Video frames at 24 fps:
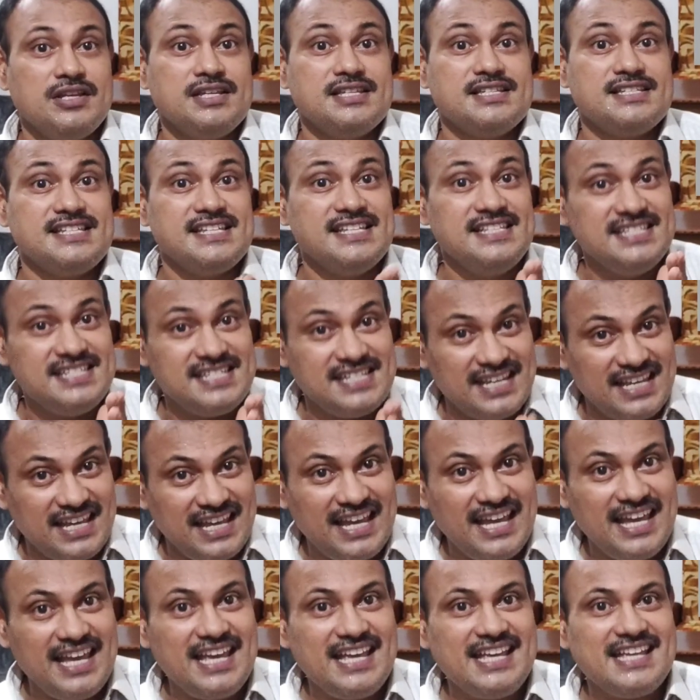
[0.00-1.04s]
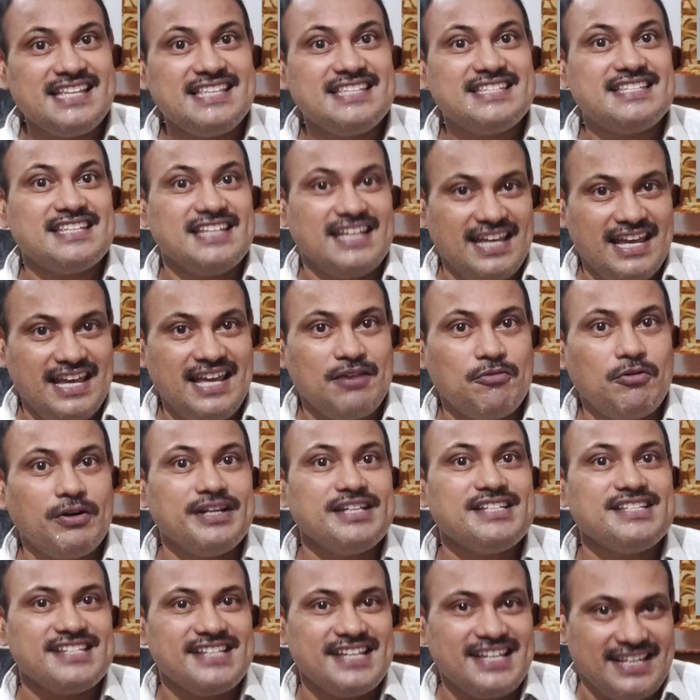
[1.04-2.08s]
since A is A, what
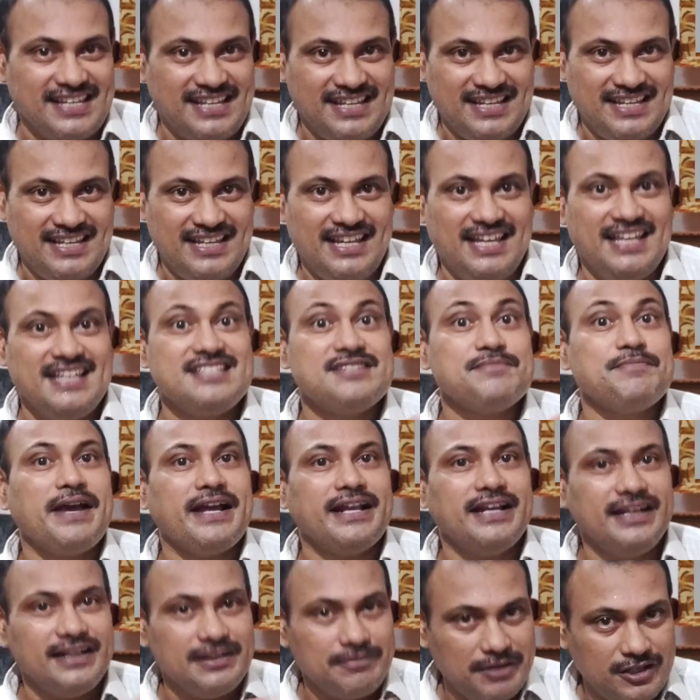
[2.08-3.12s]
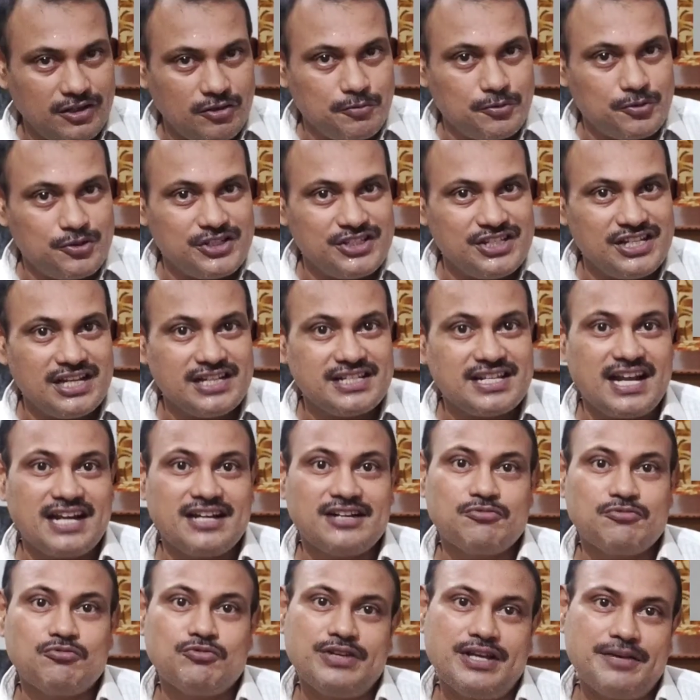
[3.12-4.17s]
is A? A is magnetic vector potential,
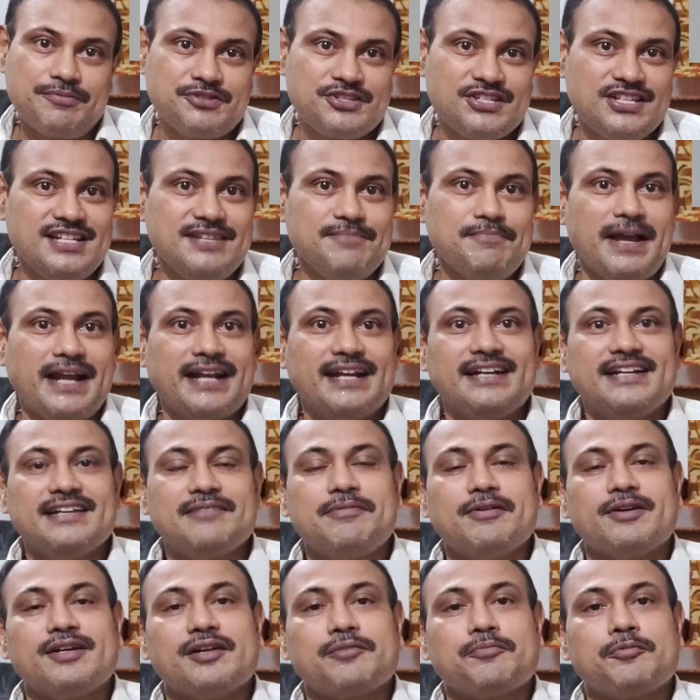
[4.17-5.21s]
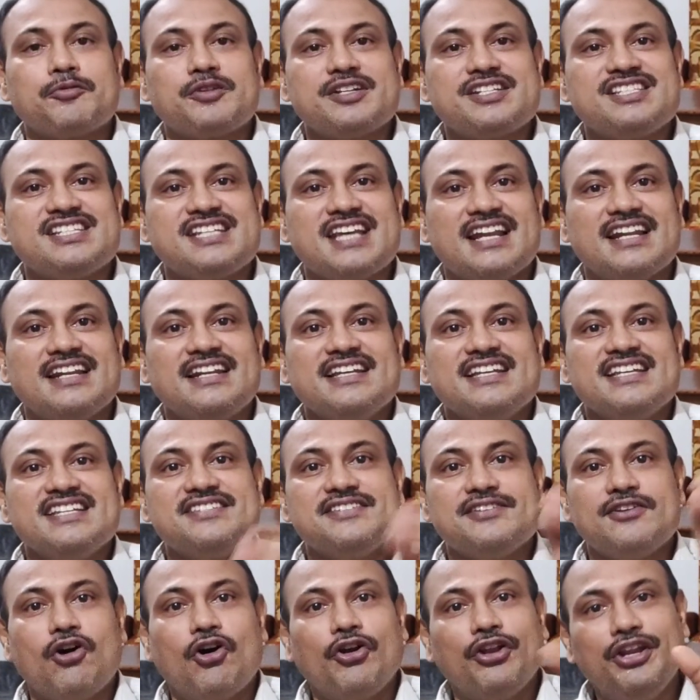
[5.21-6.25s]
and we have seen magnetic vector potential
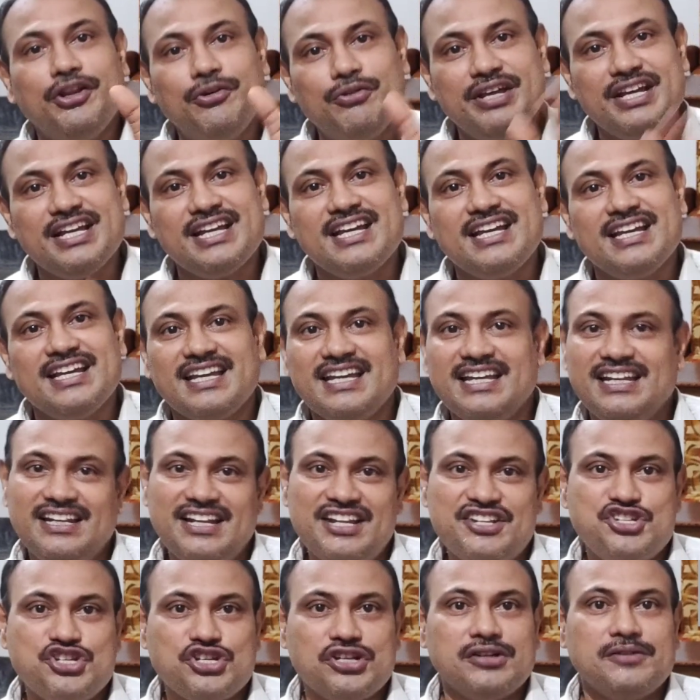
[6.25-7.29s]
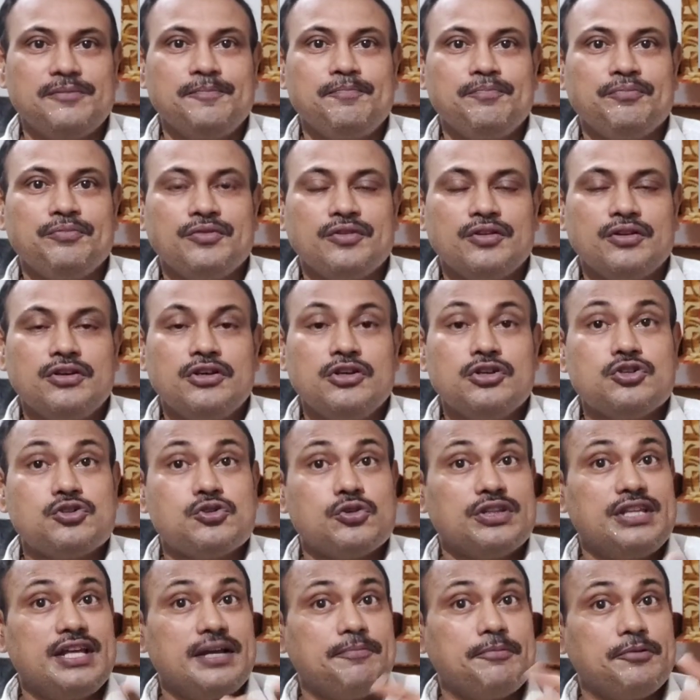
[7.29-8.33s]
is non-unique in nature.
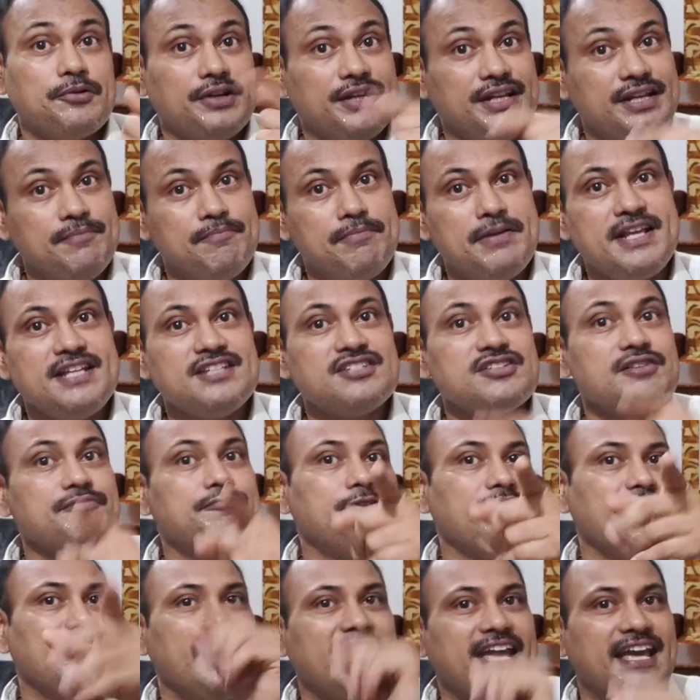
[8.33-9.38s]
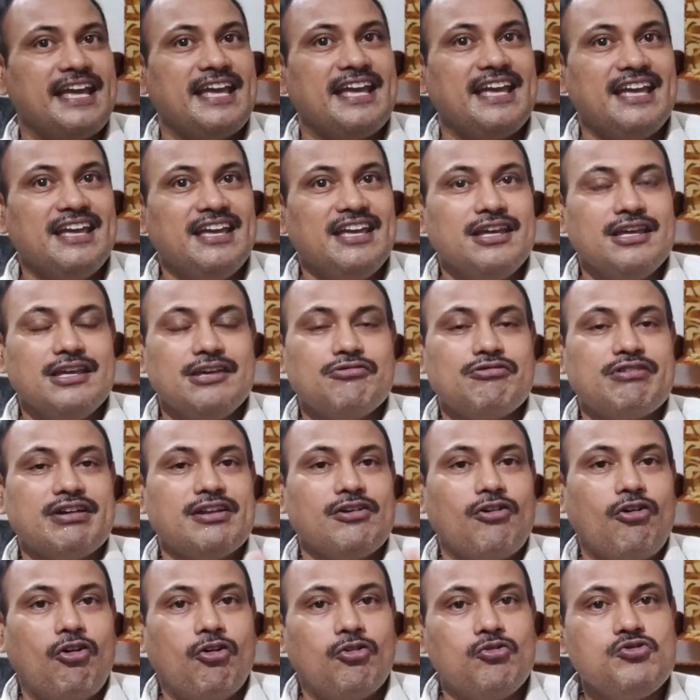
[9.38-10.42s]
So therefore in place of A, you
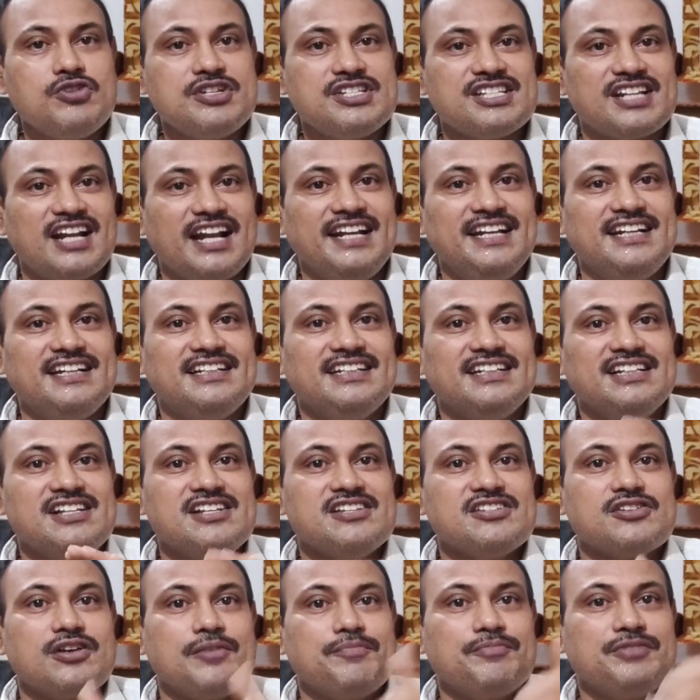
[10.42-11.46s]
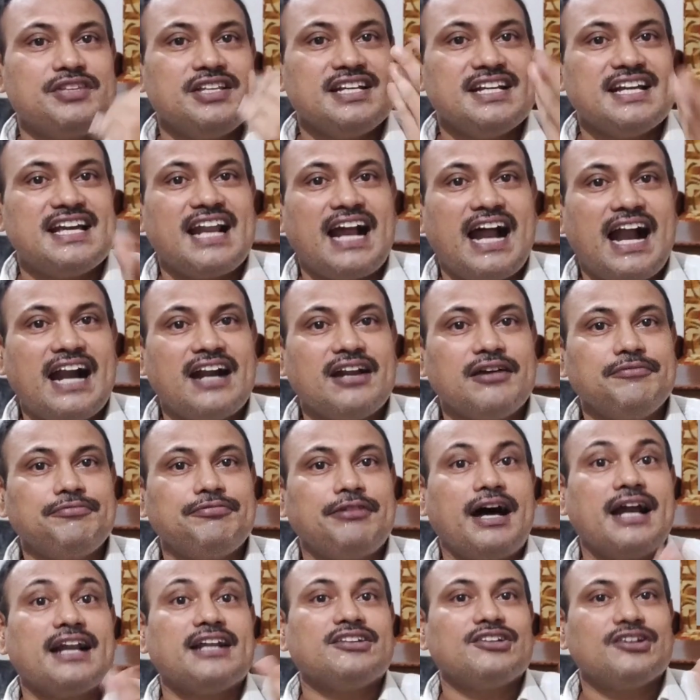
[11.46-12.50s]
can always write something grad
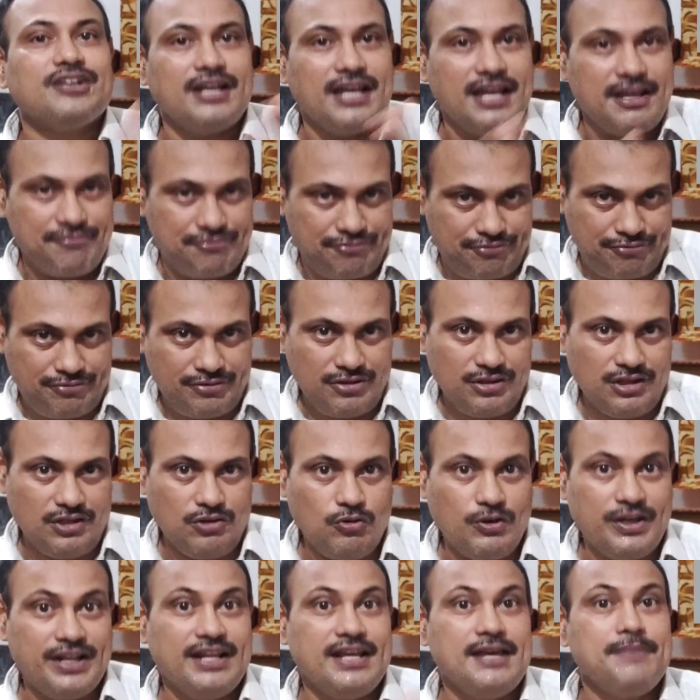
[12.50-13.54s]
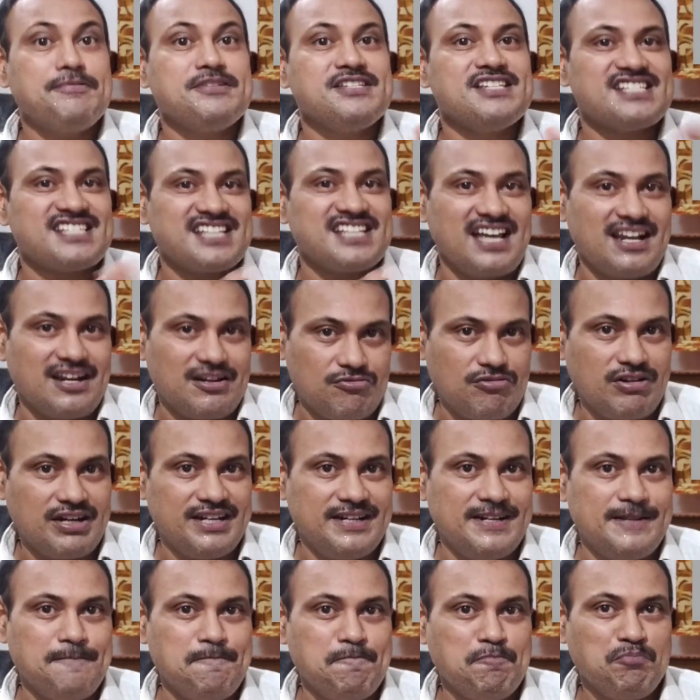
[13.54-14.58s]
of another F, where F is a scalar
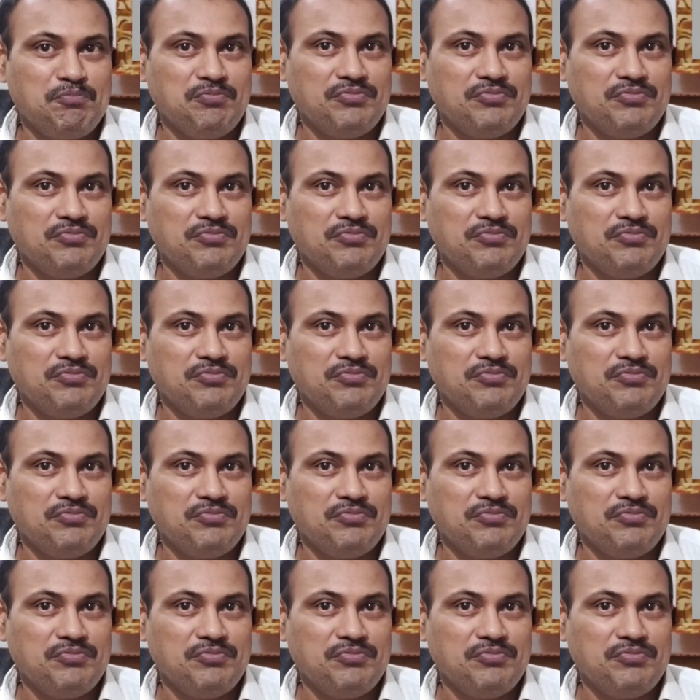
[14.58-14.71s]
quantity.